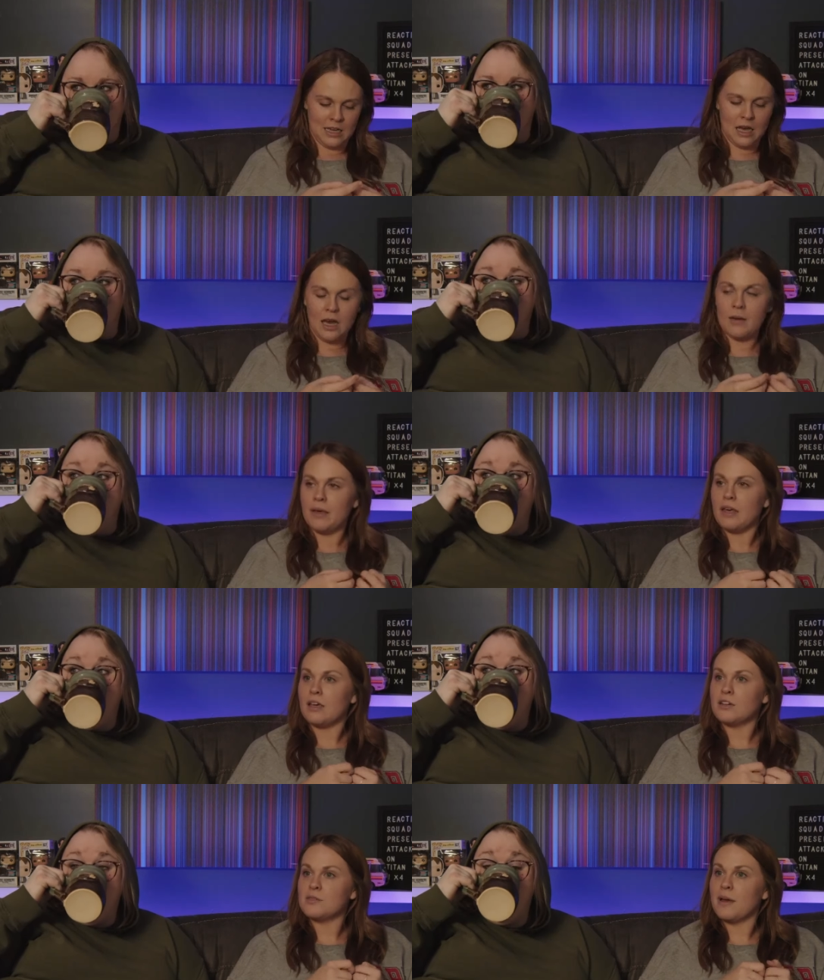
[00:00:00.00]
Speaker 1: Um,
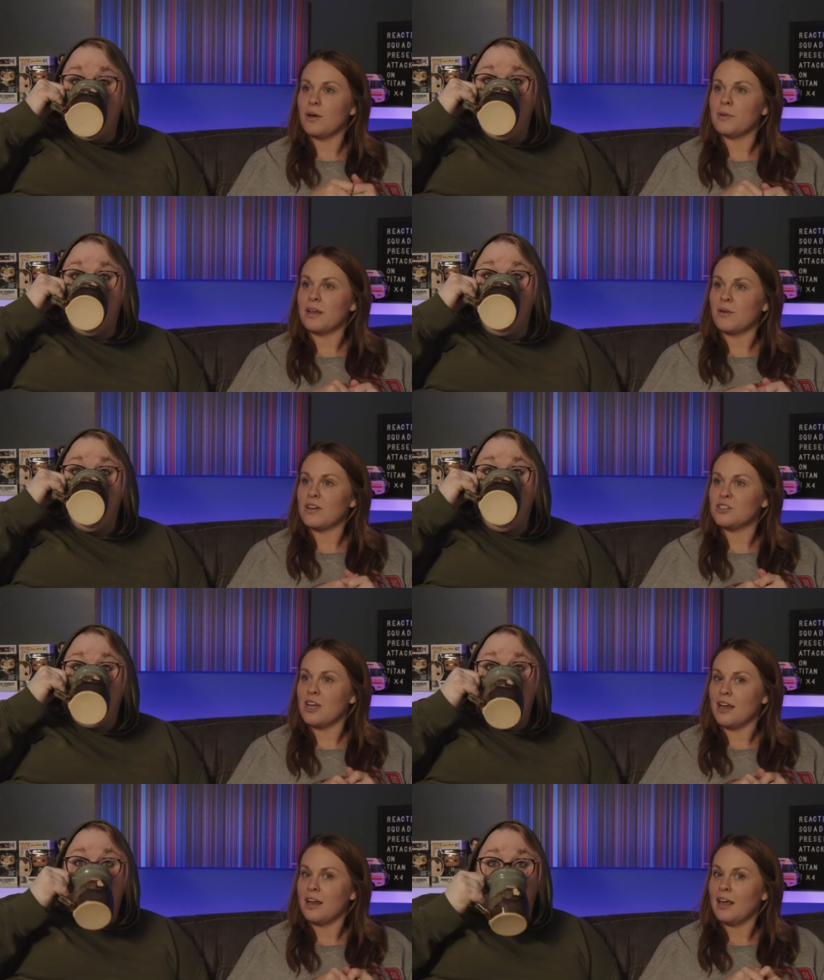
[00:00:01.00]
here's my opening
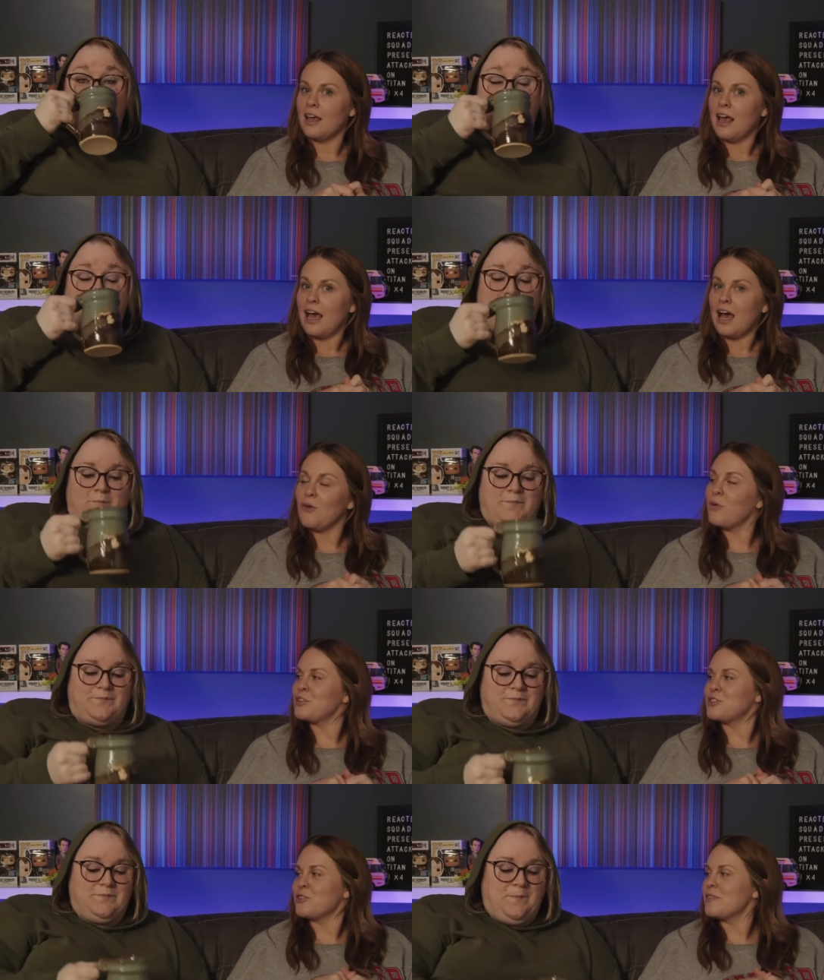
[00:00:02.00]
question. Mm-hmm. How
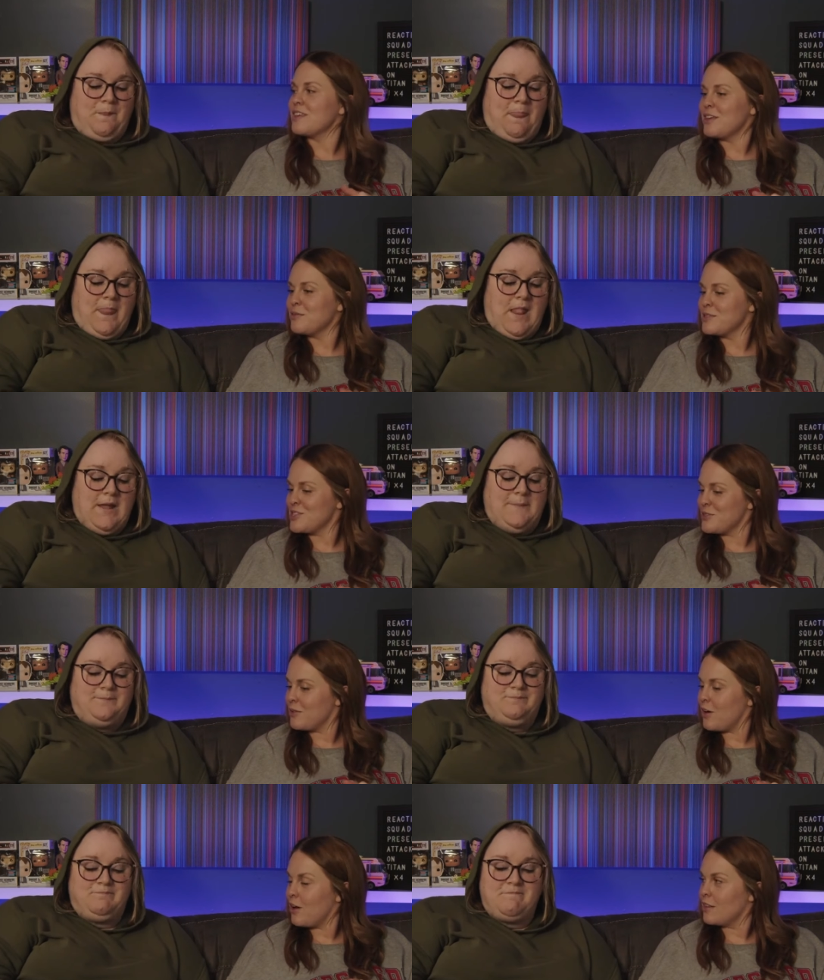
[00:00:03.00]
well do you think you would
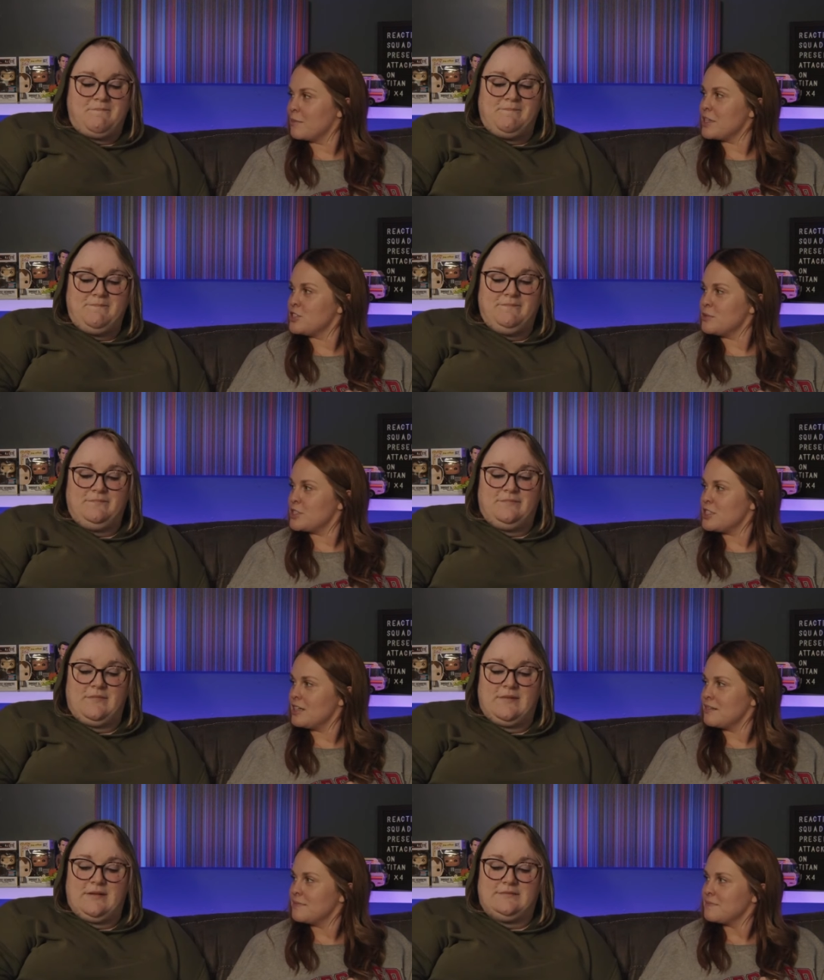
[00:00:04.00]
do on the bungee
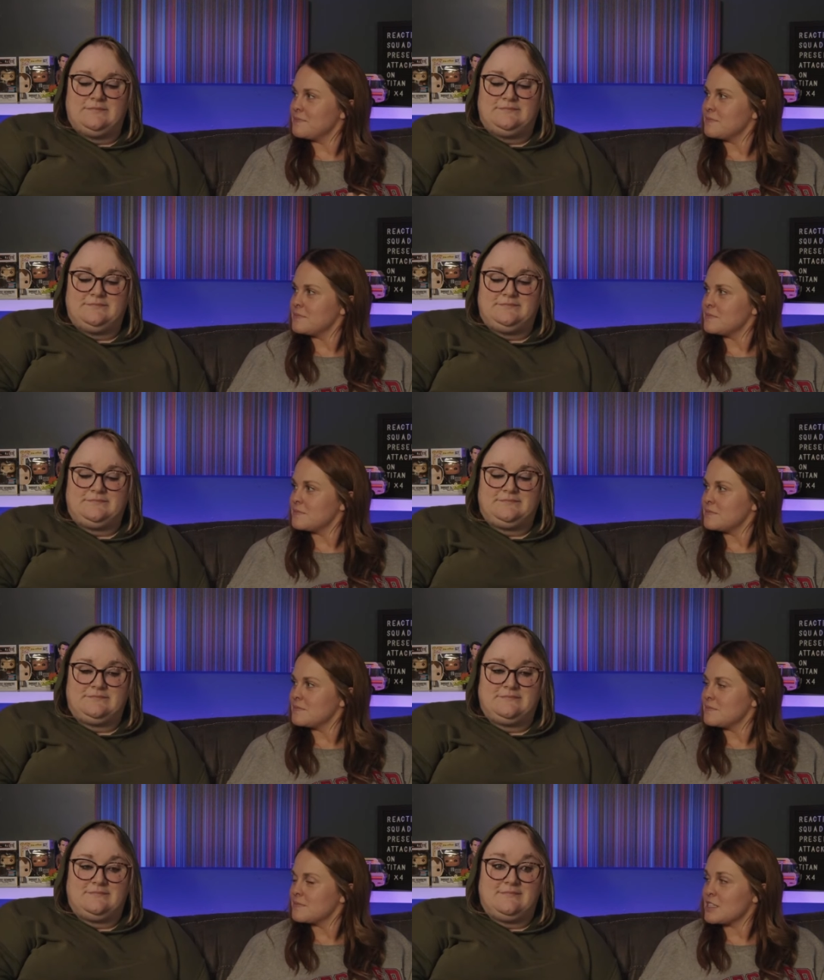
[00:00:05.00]
machine?
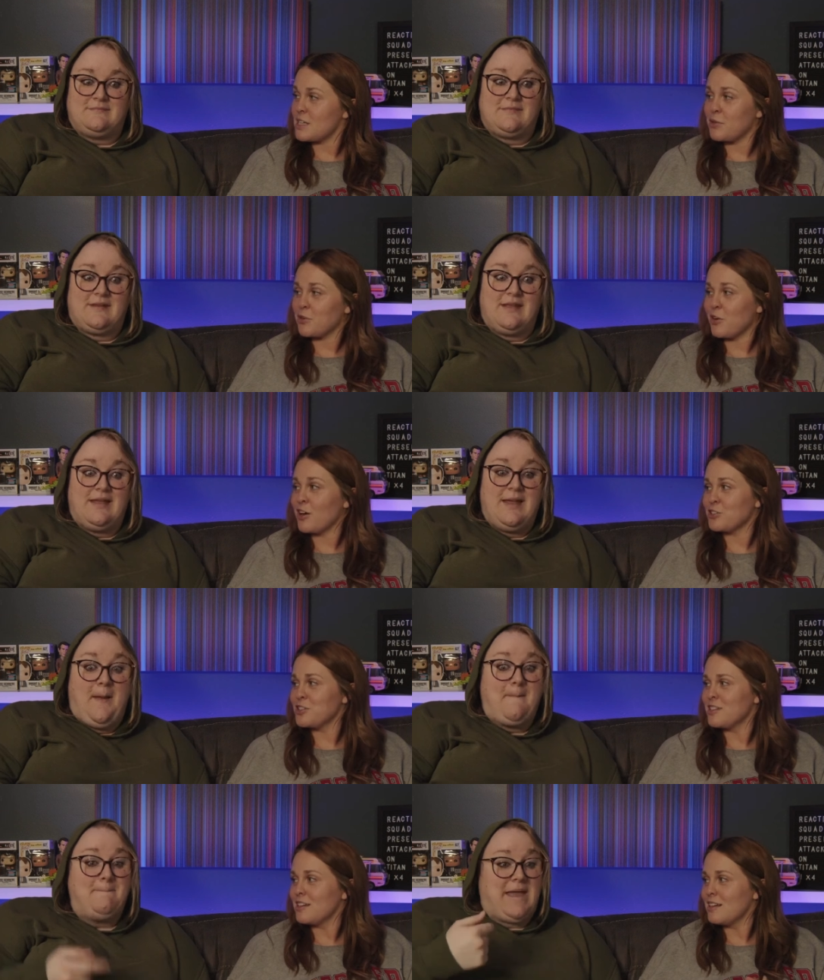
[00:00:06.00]
Because I would
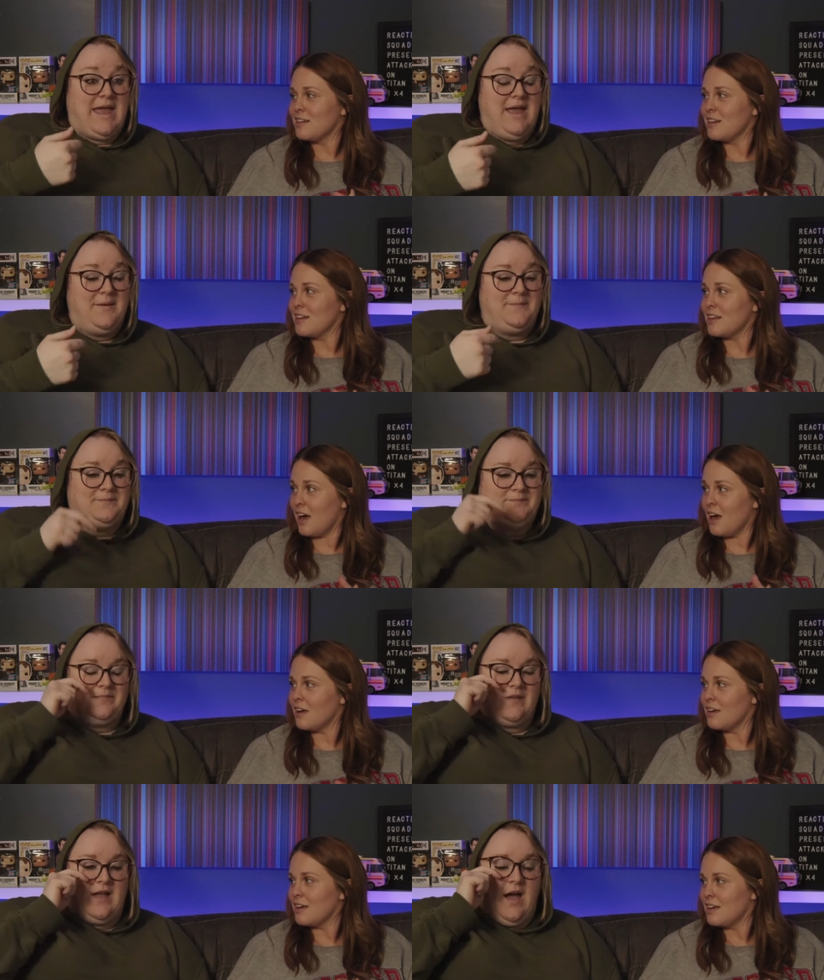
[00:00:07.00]
crush. Me? Yeah.
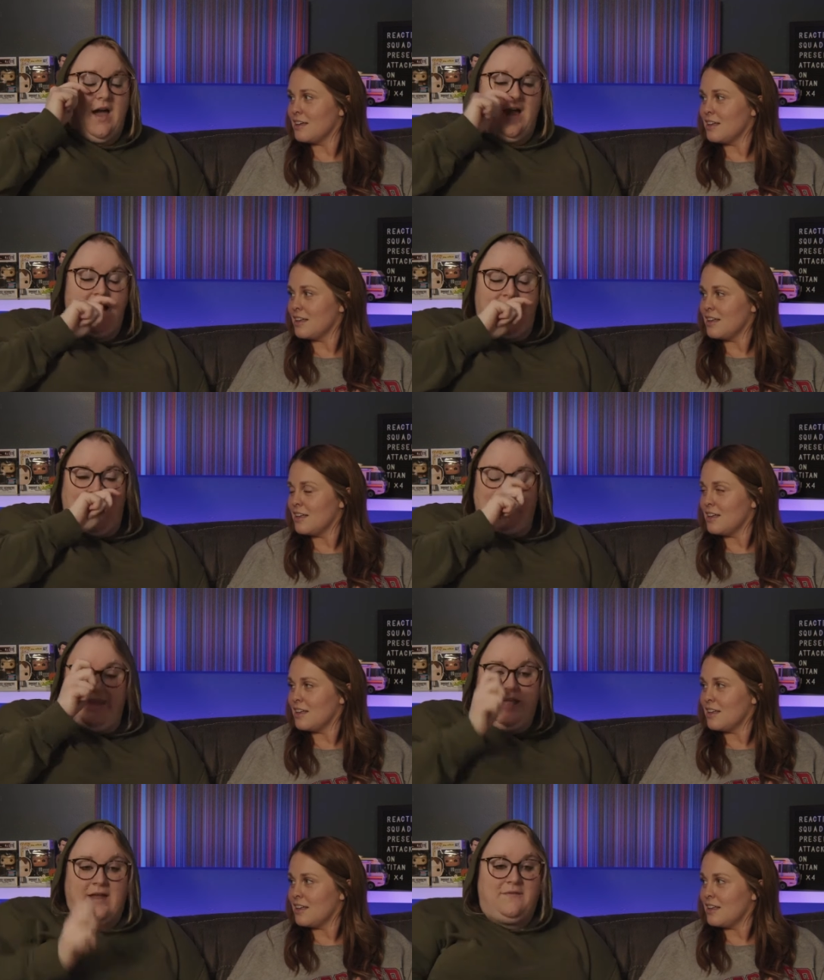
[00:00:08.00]
Uh, I
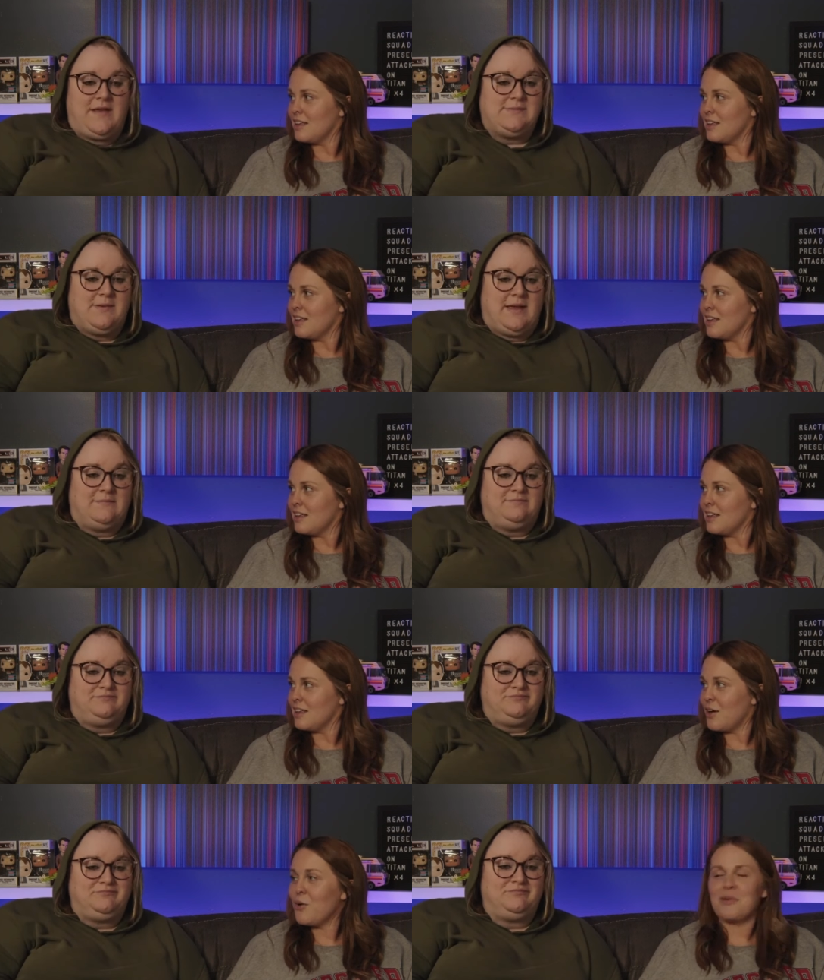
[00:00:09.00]
think I'd faceplant.
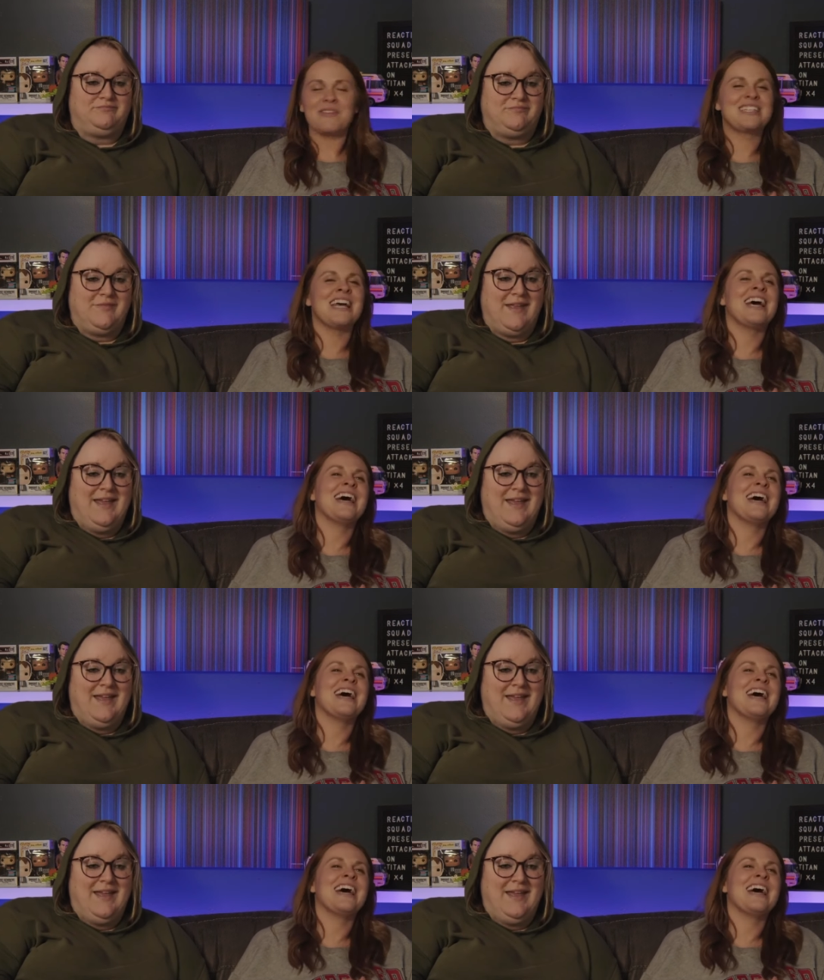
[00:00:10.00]
Oh, perfect.